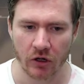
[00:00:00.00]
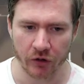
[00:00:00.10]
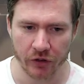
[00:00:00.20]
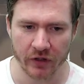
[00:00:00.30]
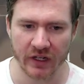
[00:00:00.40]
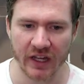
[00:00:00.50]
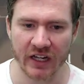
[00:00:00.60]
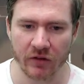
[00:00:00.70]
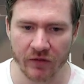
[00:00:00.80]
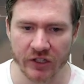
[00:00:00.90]
or you can
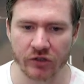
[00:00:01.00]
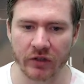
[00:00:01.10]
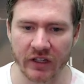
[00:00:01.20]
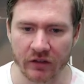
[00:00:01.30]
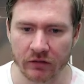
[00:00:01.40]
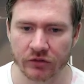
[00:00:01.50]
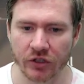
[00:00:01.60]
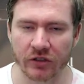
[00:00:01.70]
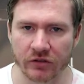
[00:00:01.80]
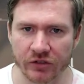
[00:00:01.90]
individually
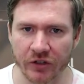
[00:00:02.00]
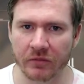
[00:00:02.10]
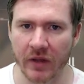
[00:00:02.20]
turn certain